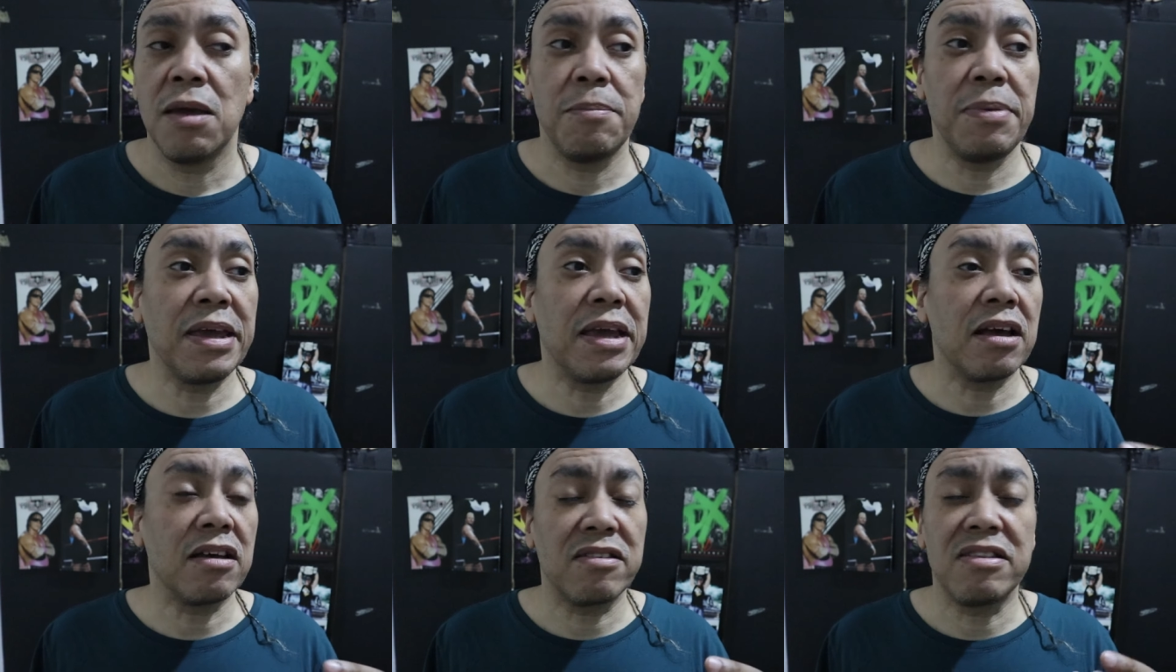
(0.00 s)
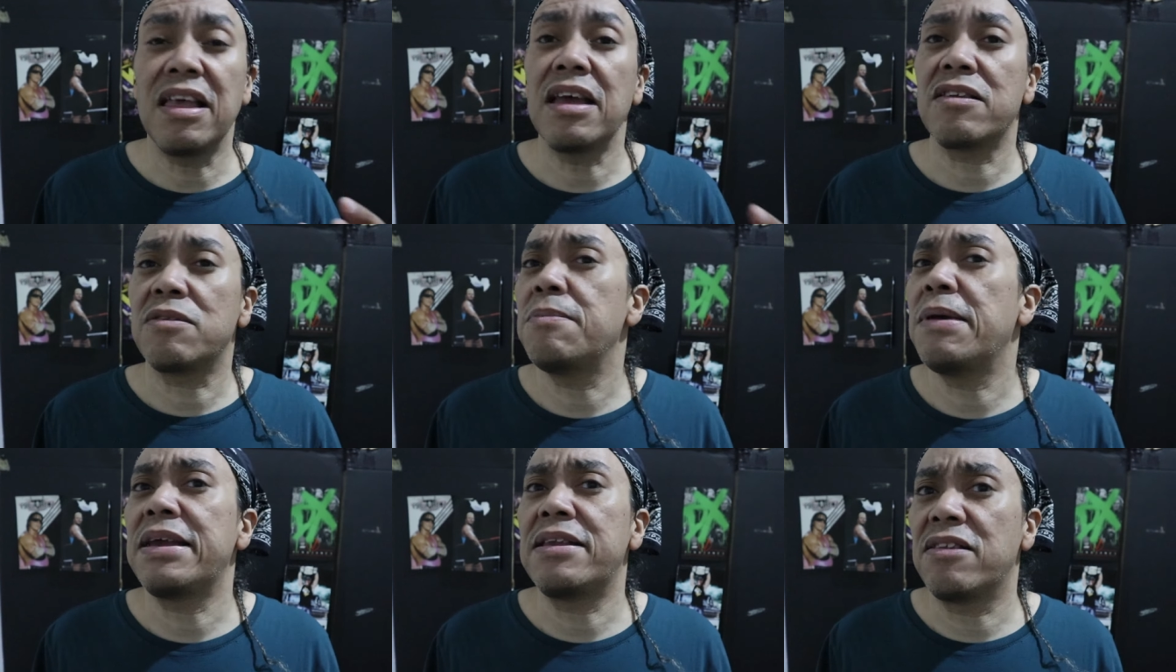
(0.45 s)
Because
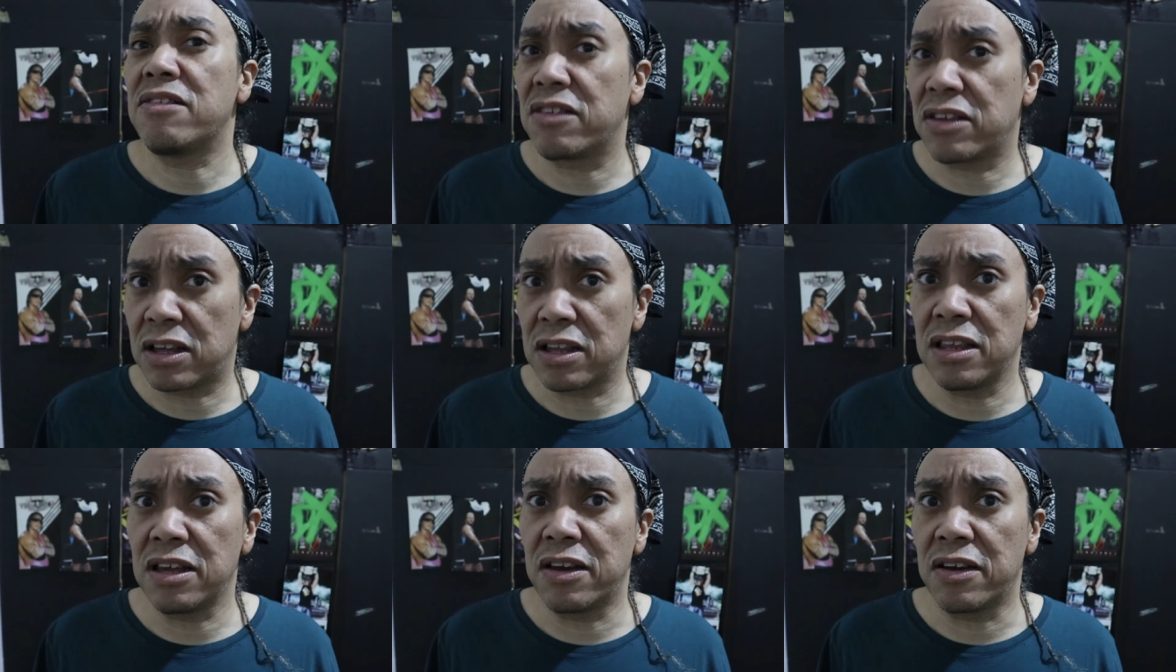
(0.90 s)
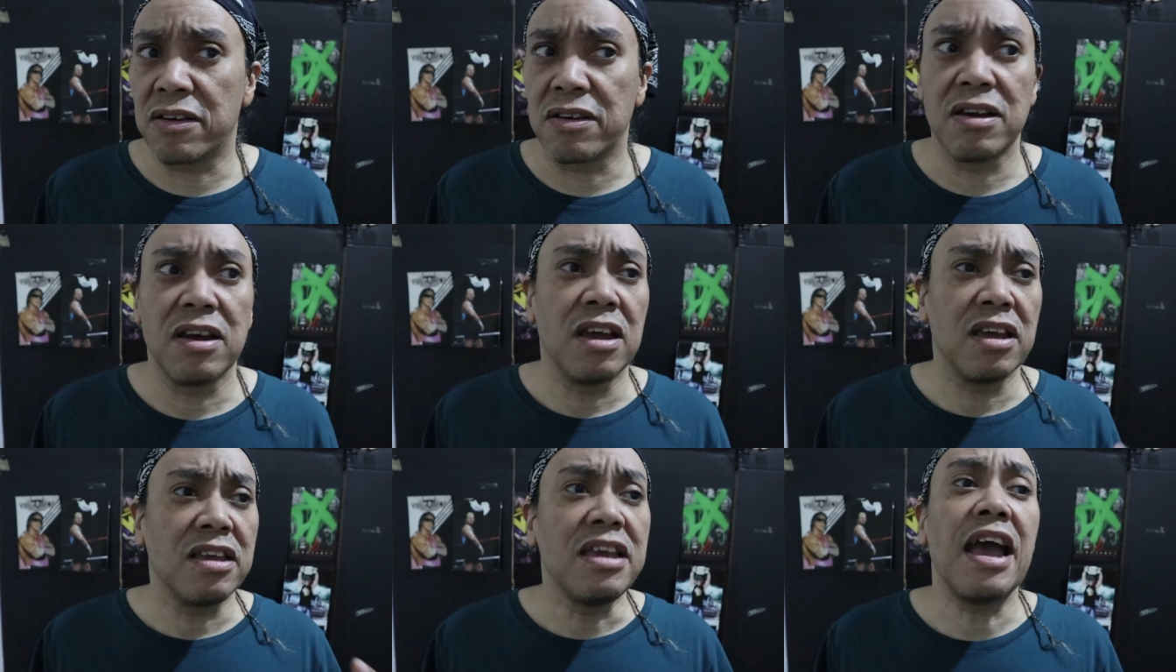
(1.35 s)
let's make this clear.
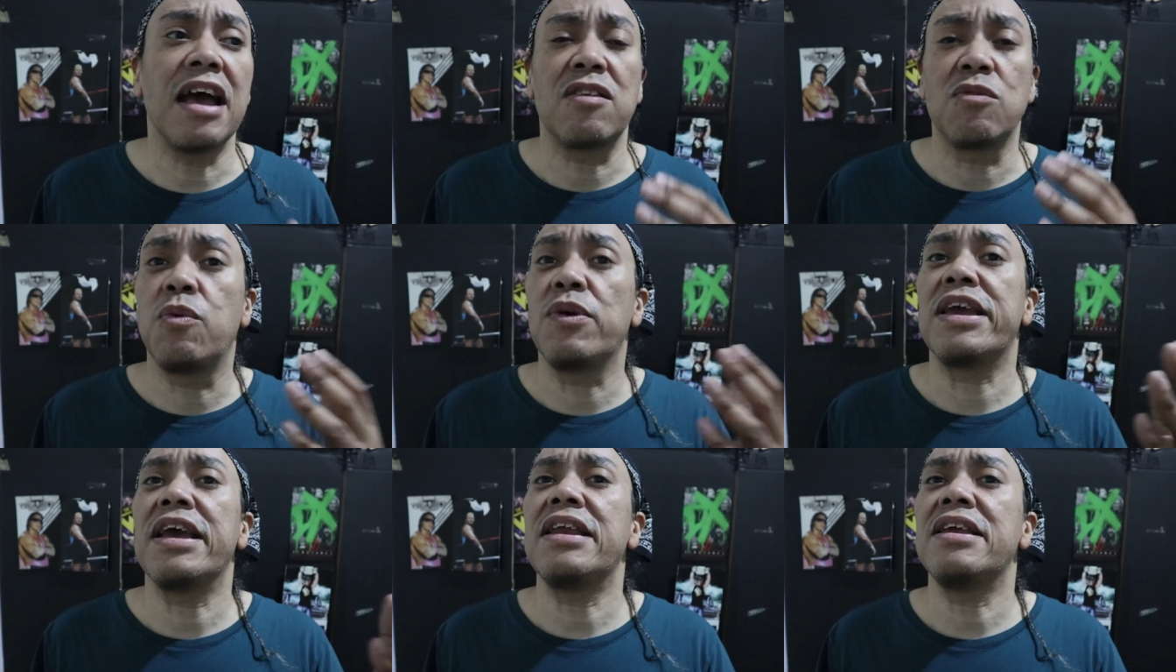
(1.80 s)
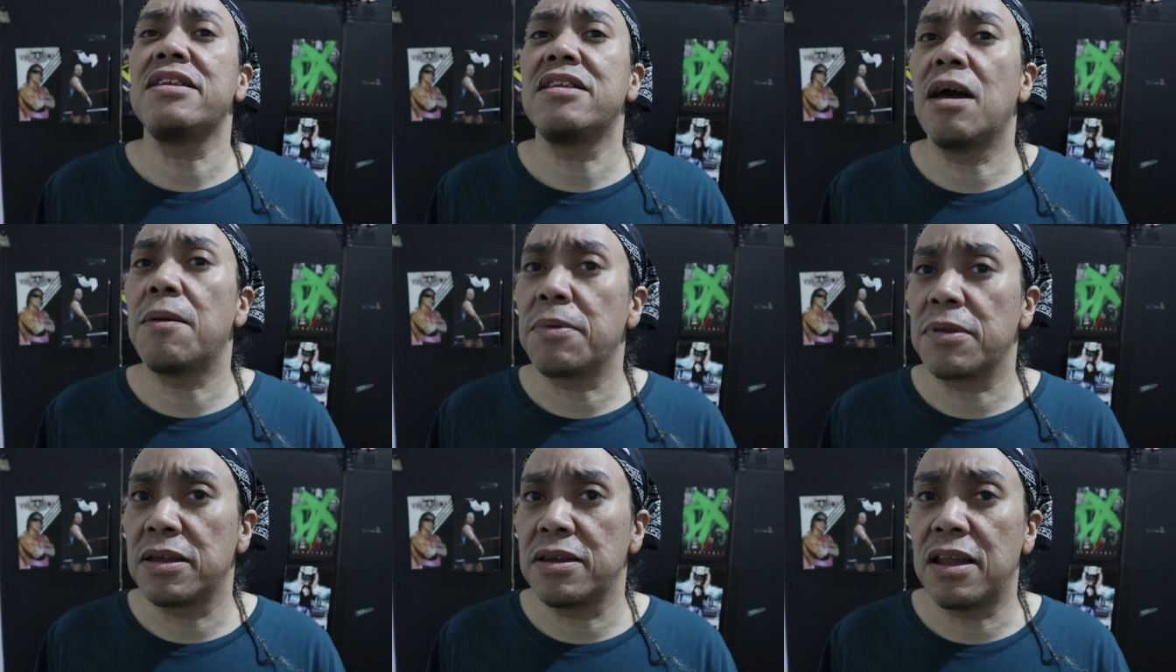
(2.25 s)
Yes, we're getting
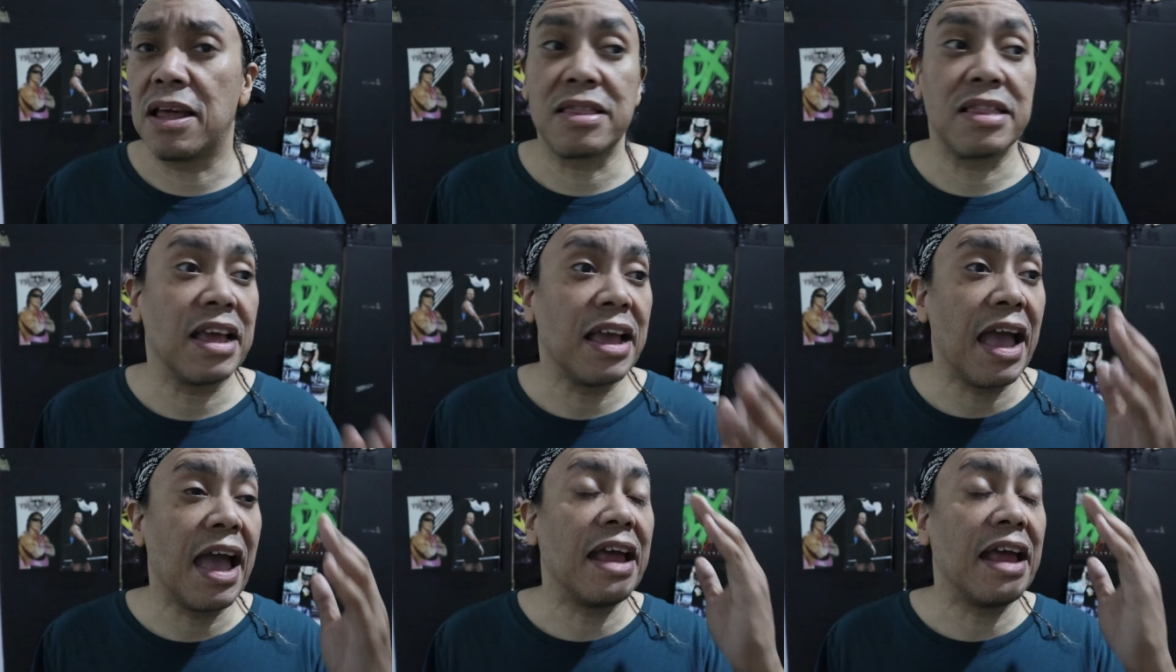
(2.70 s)
double or nothing.